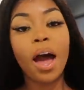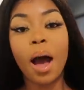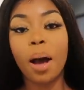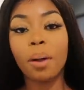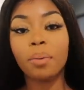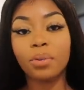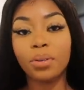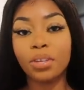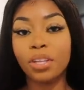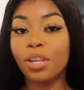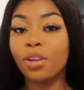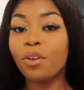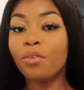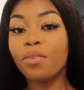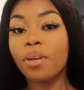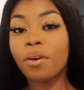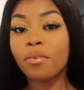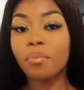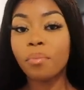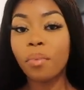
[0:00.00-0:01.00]
absolutely love
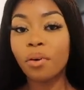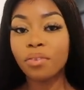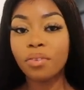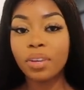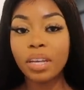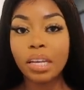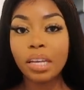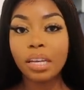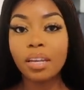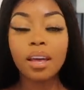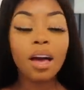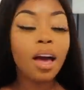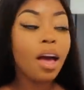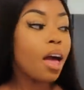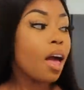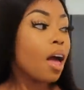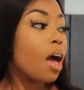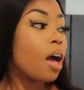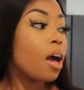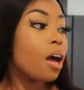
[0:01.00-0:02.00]
that for my feed.
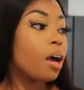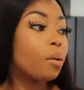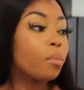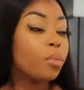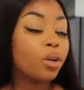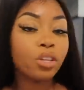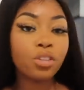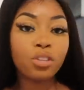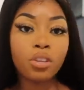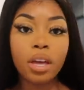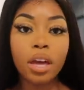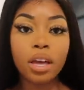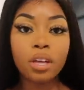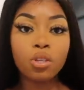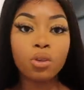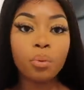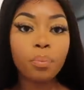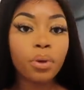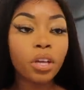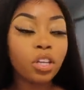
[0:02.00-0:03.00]
So yeah,
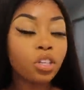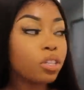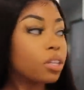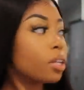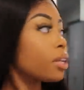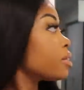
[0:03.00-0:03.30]
some pictures